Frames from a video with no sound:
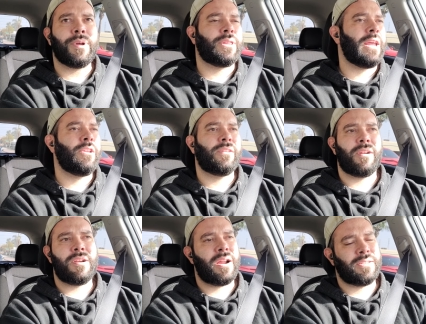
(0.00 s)
but they
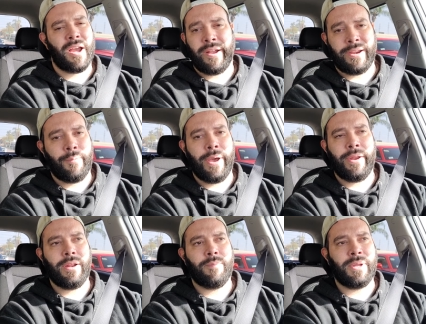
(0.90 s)
they're not talking
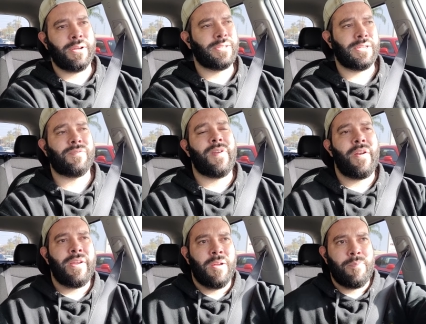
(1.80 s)
about it because it's
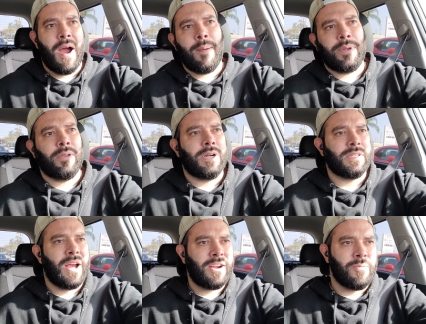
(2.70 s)
very unpopular to
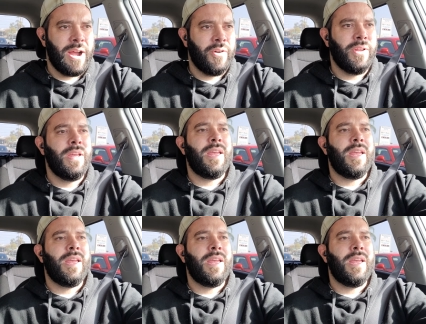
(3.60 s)
talk about